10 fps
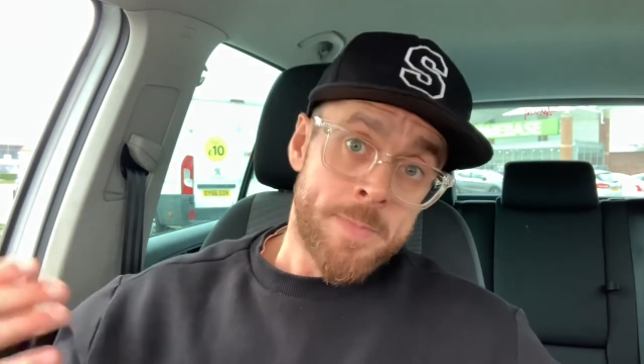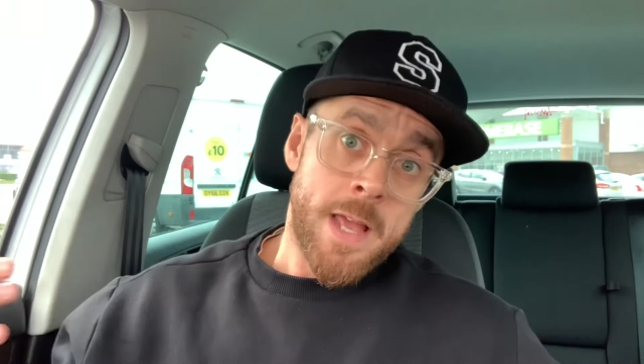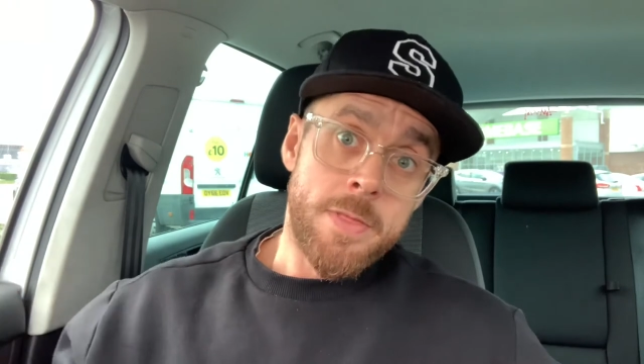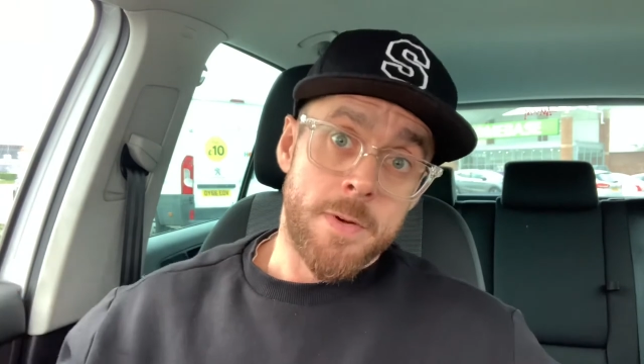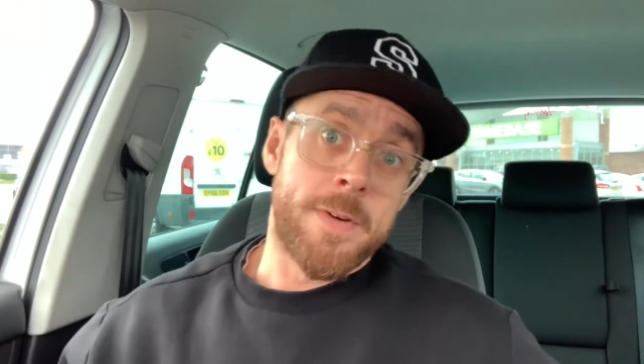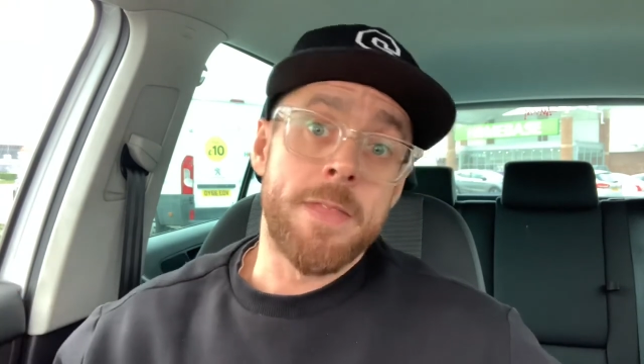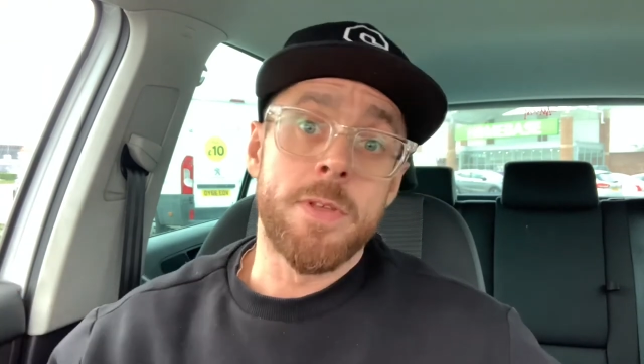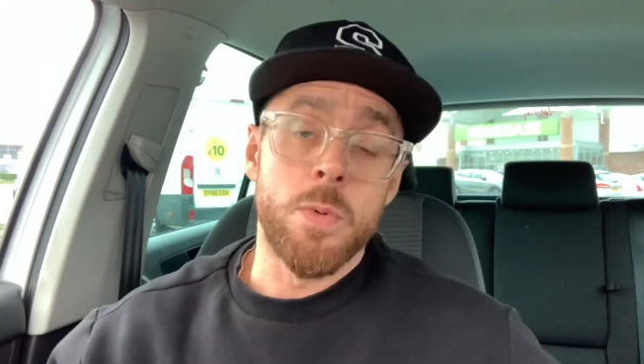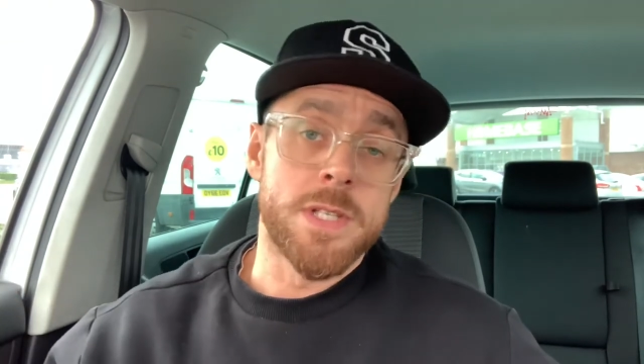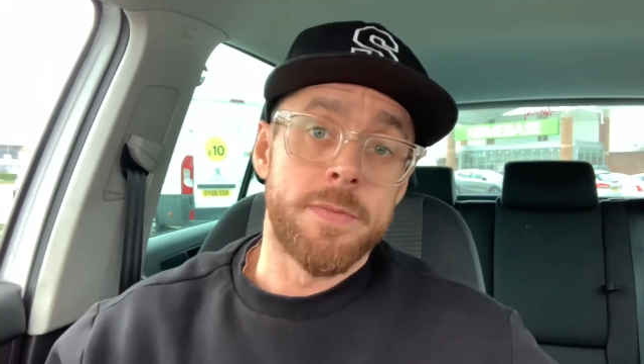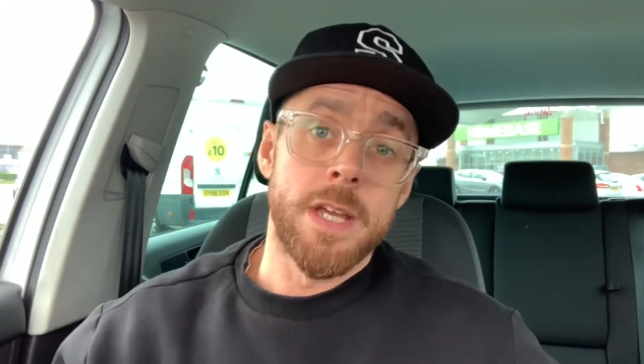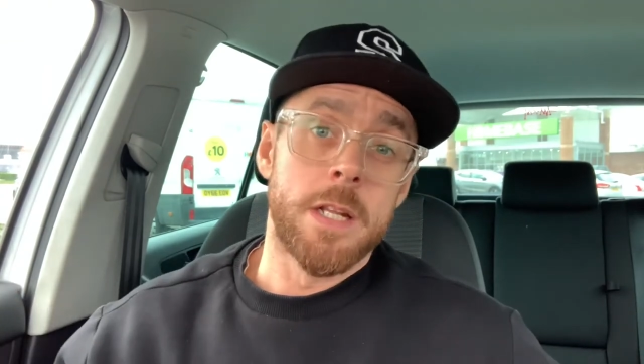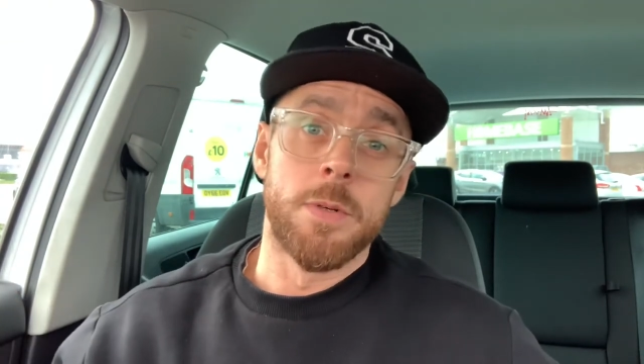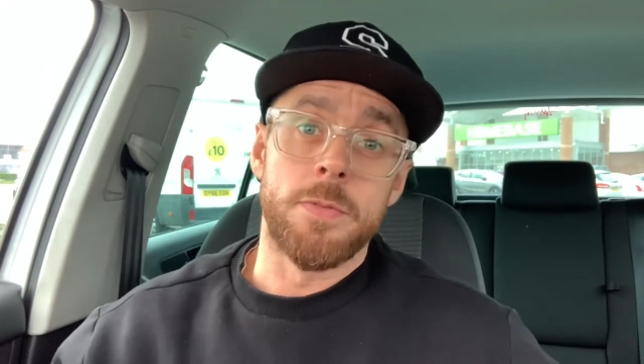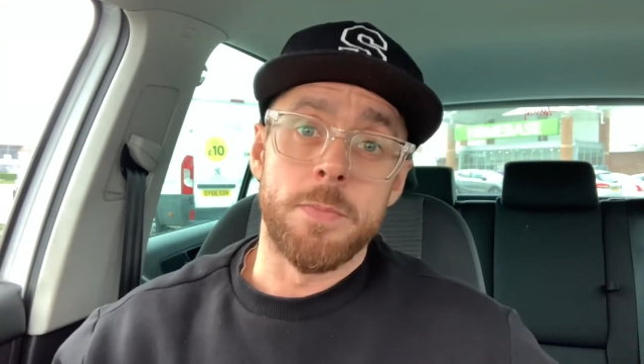the van that was
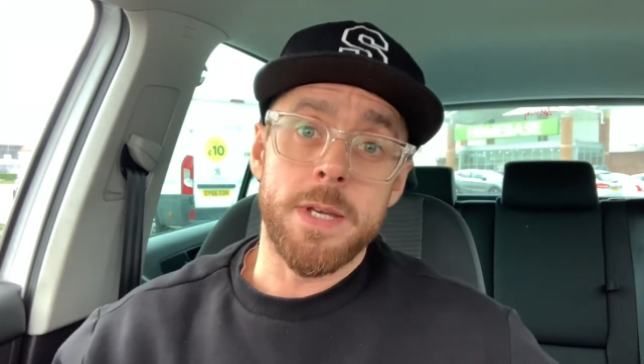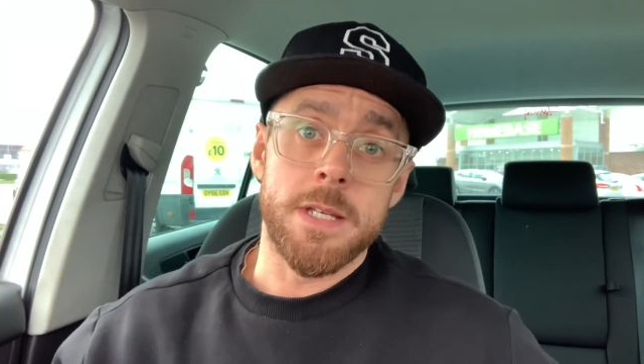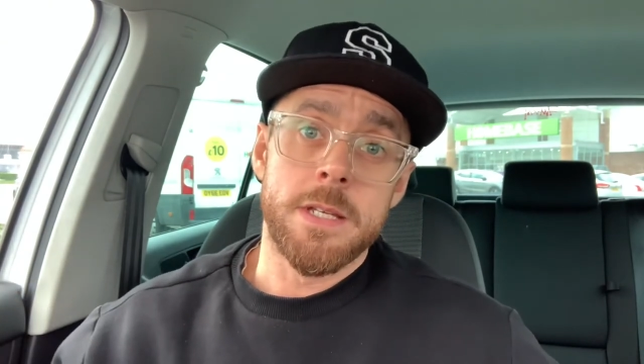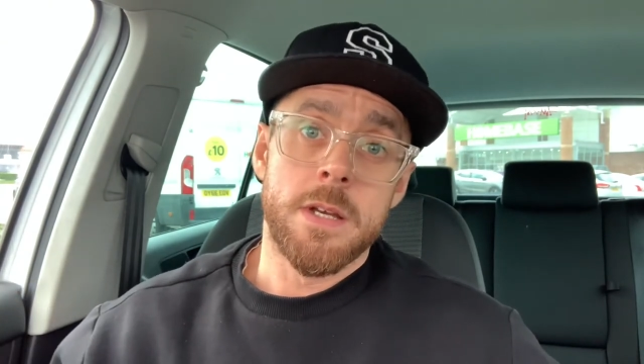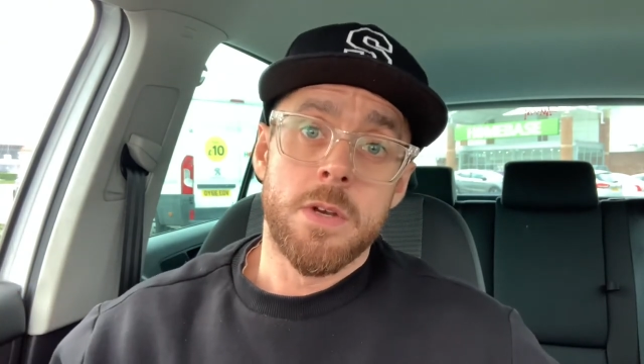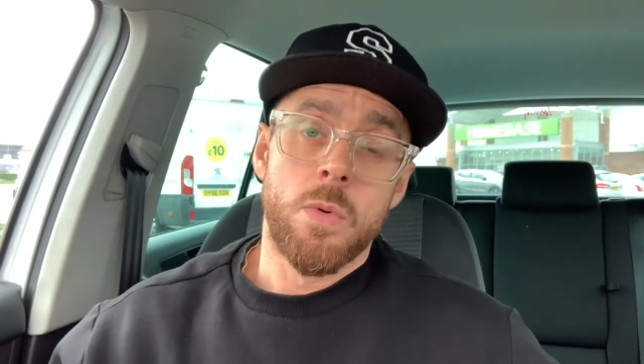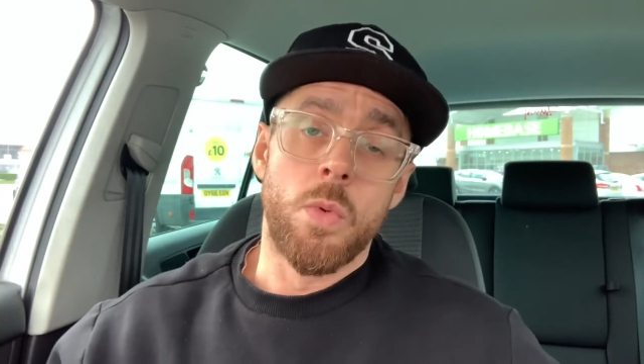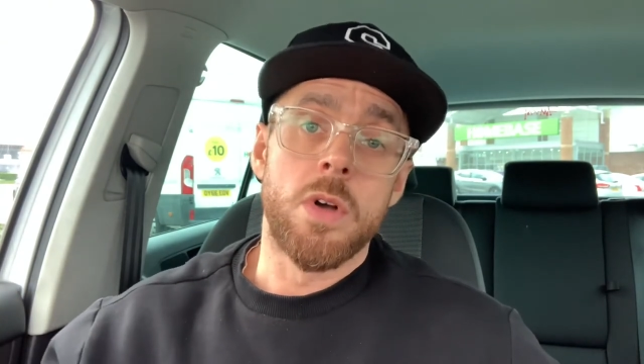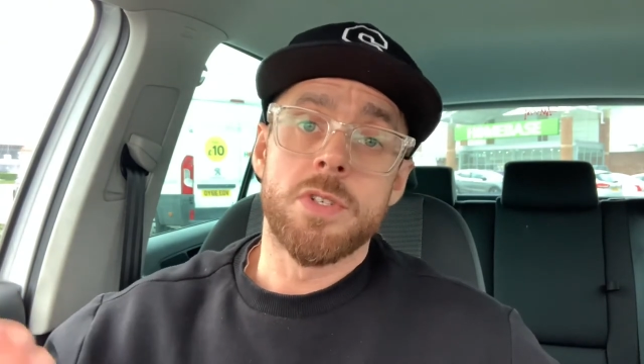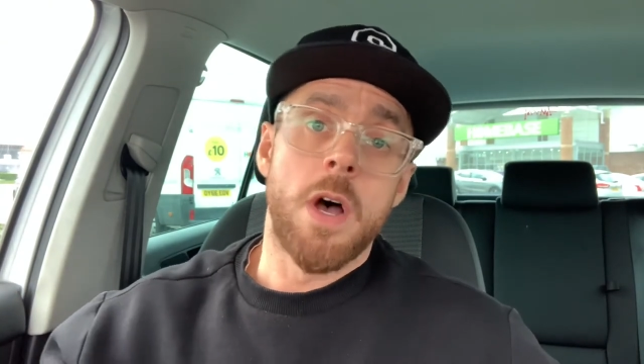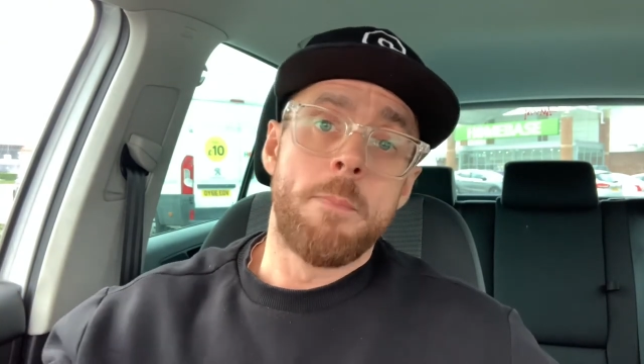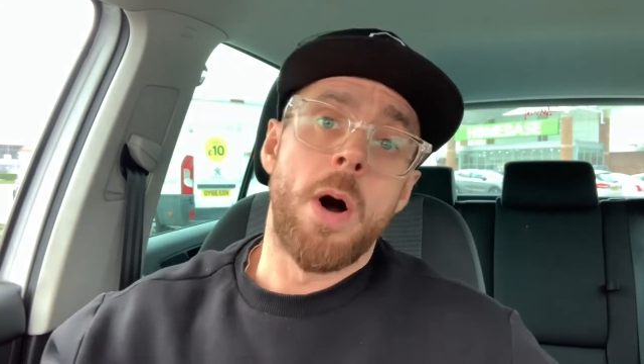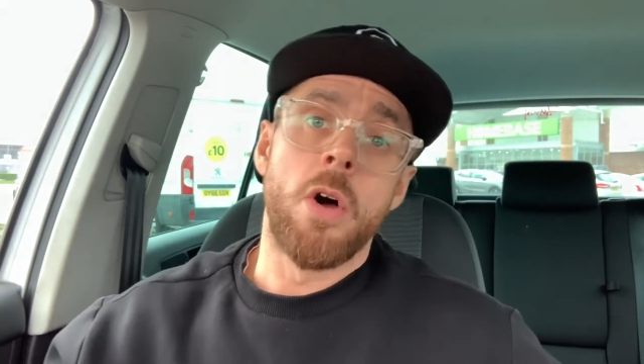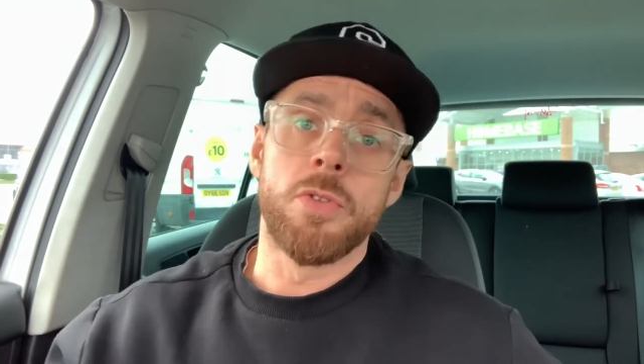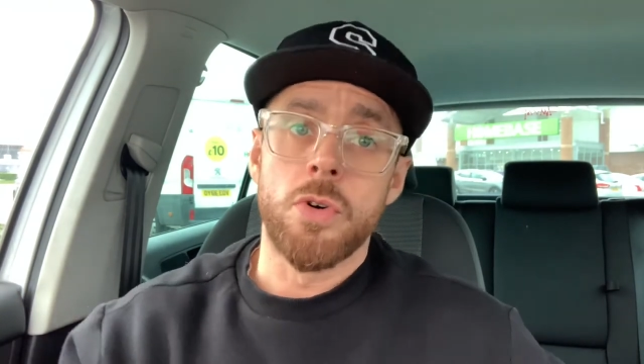available for me was a
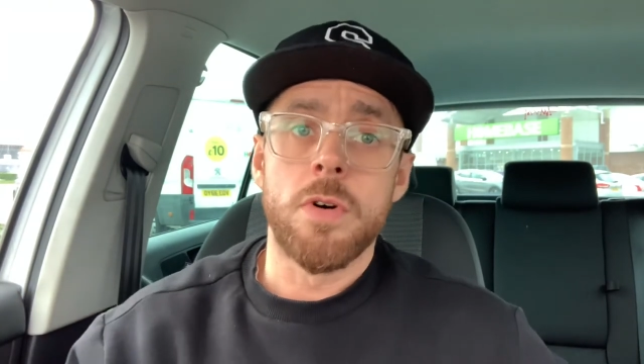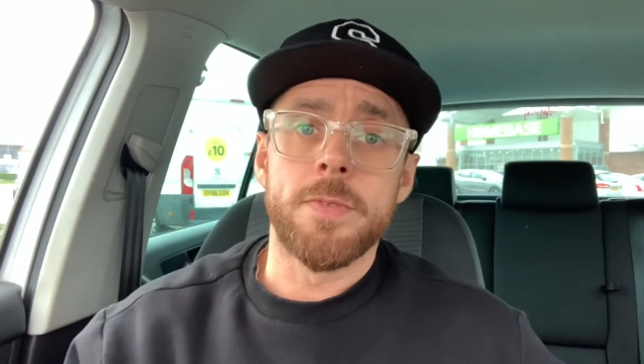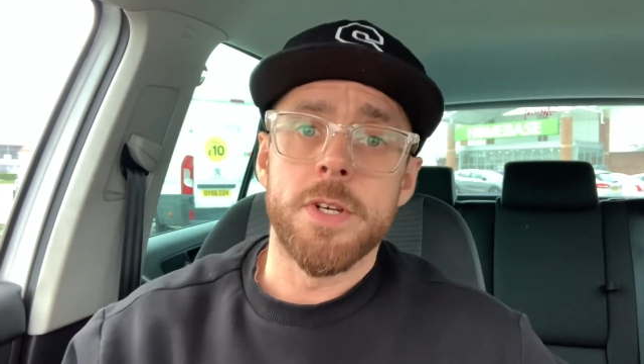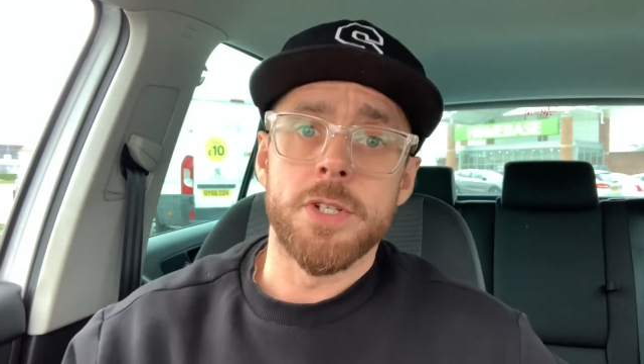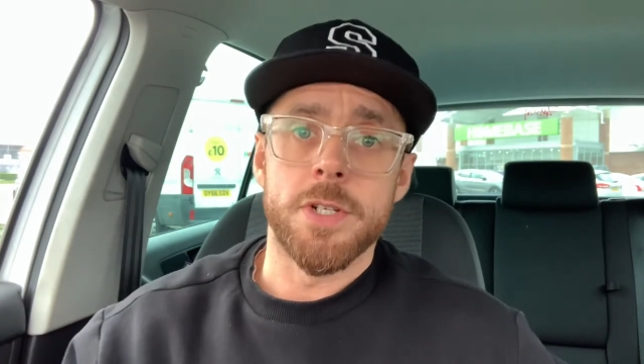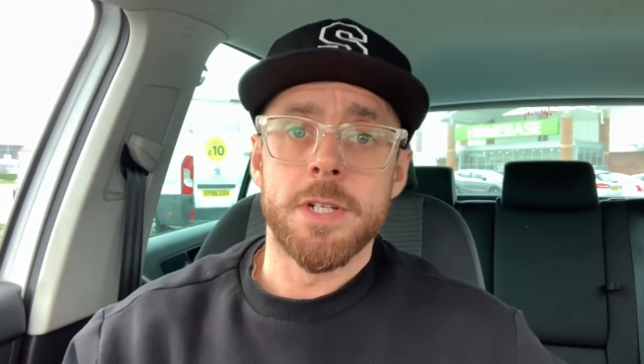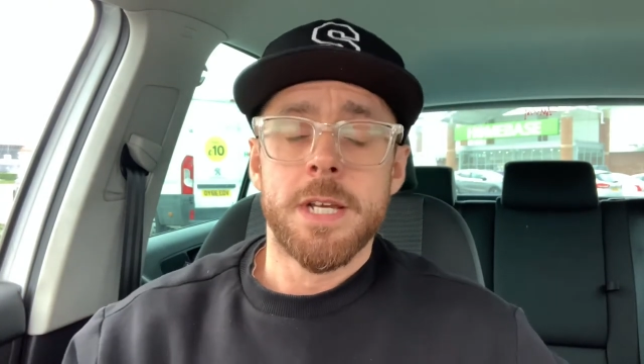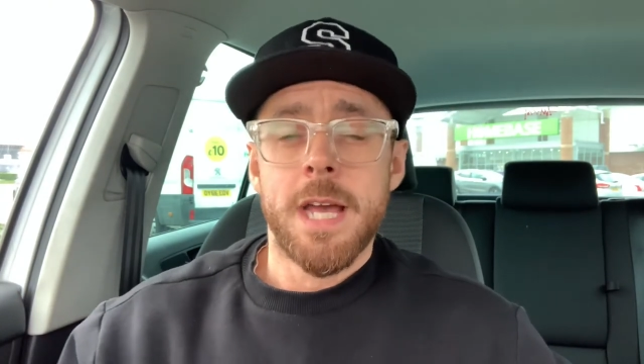barn door version.